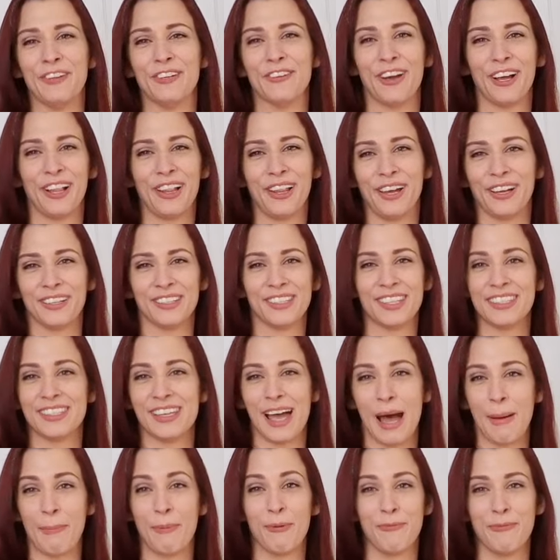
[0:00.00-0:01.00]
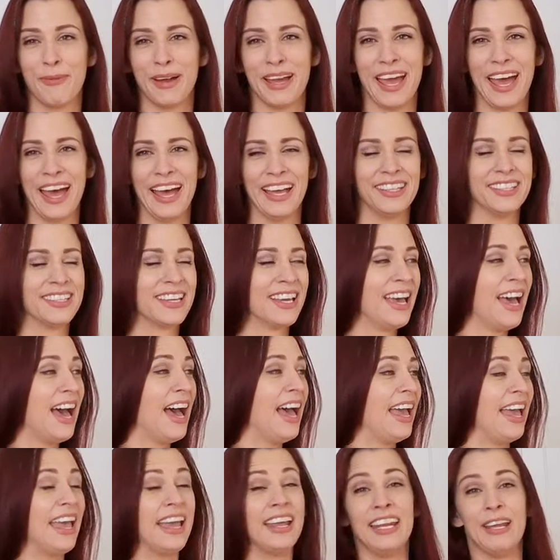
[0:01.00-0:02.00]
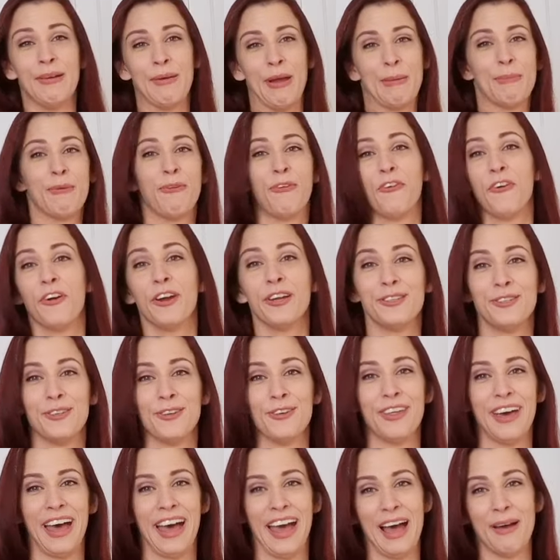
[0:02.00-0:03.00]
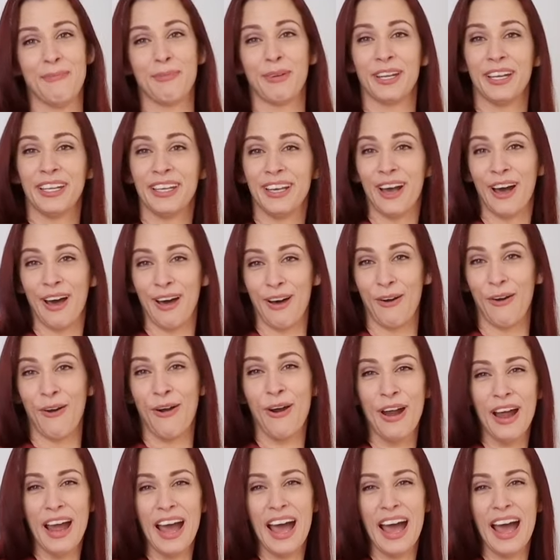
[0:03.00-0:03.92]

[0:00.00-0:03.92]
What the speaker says: directly onto the top of my head. Anyway, before I do that, I'm going to go.